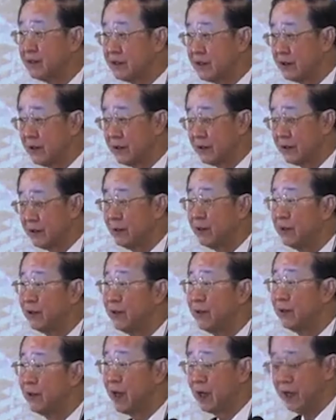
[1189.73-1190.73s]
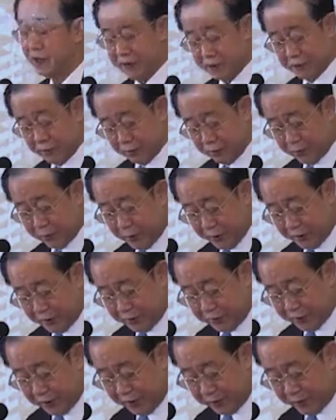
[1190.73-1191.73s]

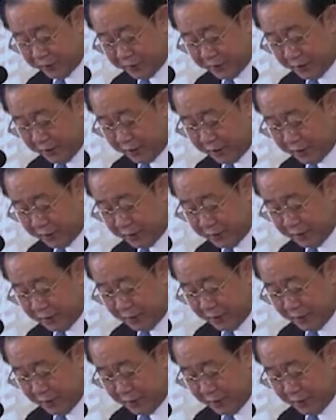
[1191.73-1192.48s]
0.3%,